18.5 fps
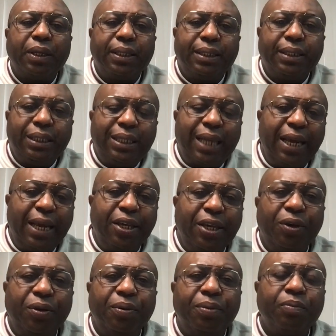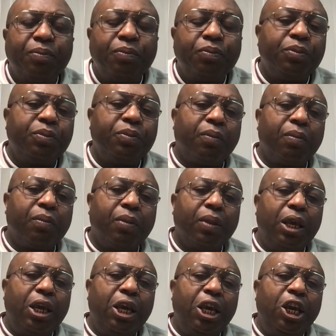Thank you.
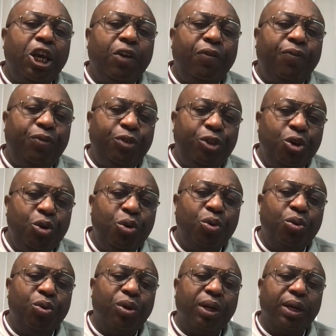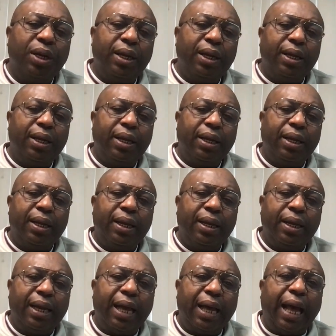If you
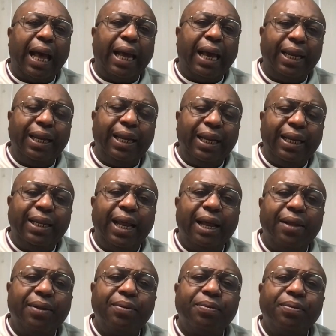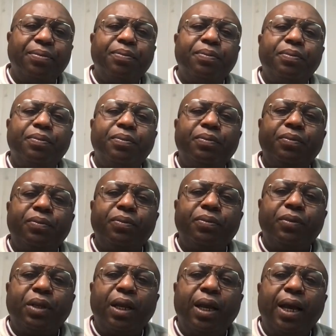are a leader,
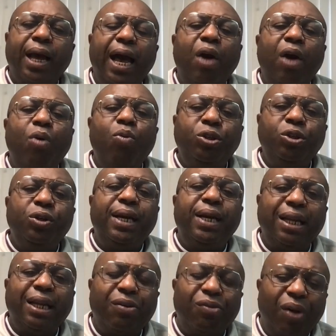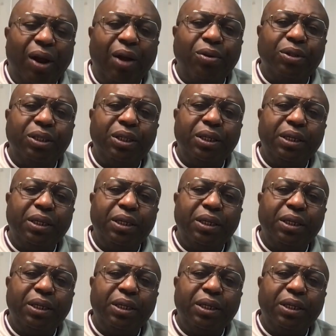how would you get around